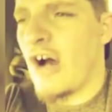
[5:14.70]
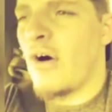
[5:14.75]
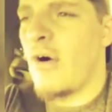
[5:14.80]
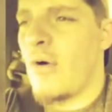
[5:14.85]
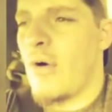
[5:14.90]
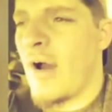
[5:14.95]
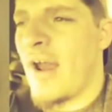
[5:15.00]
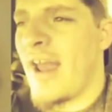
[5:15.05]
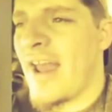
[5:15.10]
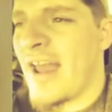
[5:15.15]

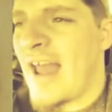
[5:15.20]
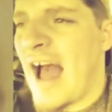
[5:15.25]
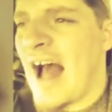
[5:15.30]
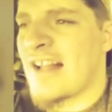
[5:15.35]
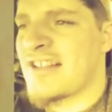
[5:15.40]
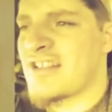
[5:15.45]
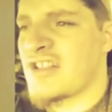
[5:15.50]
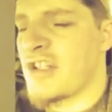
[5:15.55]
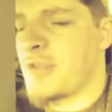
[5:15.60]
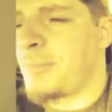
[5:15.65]
So it
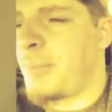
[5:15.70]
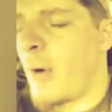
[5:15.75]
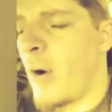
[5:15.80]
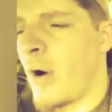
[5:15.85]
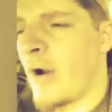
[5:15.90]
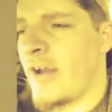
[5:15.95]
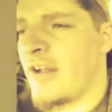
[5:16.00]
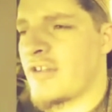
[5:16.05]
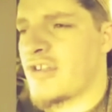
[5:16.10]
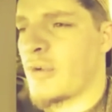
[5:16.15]
got to the
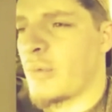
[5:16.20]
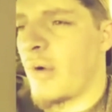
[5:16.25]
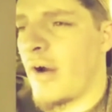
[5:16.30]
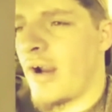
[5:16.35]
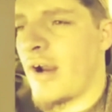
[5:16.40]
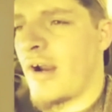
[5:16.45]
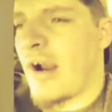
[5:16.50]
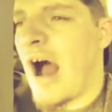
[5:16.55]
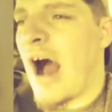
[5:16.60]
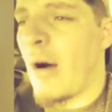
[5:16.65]
point to
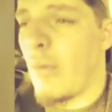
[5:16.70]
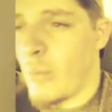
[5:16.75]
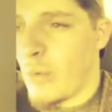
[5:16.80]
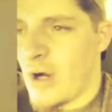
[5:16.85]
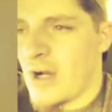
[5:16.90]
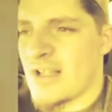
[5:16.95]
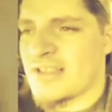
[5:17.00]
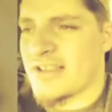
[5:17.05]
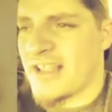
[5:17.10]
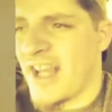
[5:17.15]
where I
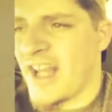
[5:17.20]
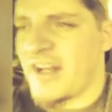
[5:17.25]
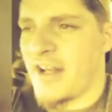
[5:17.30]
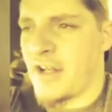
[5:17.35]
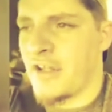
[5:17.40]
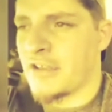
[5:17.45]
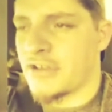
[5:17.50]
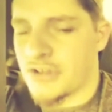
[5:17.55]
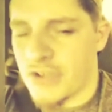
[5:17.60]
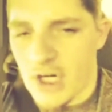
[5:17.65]
was
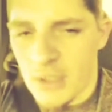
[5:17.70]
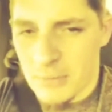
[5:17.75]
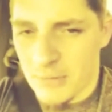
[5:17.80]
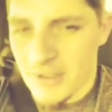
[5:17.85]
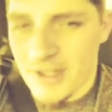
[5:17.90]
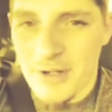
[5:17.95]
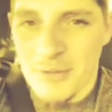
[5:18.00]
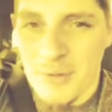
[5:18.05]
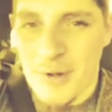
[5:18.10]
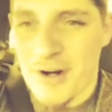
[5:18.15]
getting in
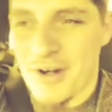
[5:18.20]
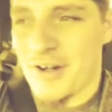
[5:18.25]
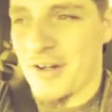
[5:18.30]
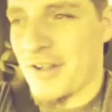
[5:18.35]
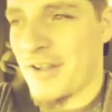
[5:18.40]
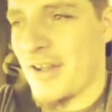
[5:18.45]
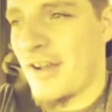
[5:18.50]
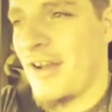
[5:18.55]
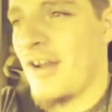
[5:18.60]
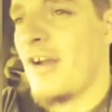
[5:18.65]
trouble at
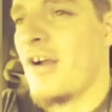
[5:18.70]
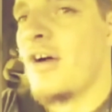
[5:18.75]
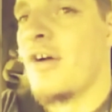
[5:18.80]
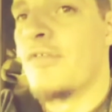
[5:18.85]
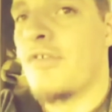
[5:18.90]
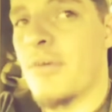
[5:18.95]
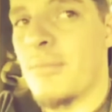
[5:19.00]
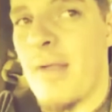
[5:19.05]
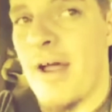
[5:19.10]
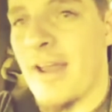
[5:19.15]
work
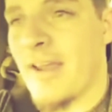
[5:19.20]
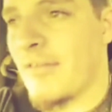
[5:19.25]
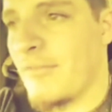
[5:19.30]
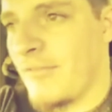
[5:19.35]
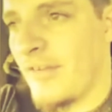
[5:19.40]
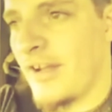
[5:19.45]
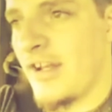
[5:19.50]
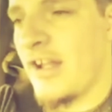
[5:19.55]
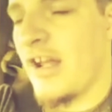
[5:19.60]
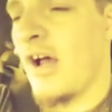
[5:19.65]
for making
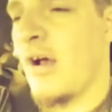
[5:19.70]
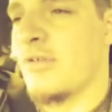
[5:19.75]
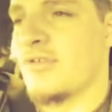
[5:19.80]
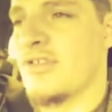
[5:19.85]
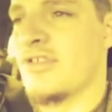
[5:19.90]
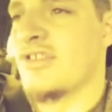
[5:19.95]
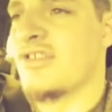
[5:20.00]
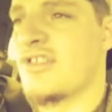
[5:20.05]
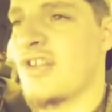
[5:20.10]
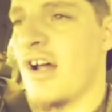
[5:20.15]

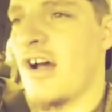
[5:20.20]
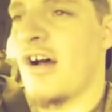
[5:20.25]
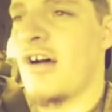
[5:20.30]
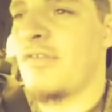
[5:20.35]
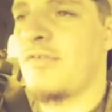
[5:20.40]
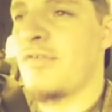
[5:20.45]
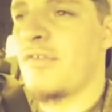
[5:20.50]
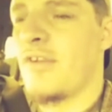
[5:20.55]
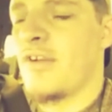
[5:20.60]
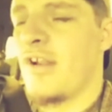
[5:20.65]
videos and
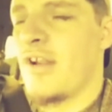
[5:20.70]
stuff.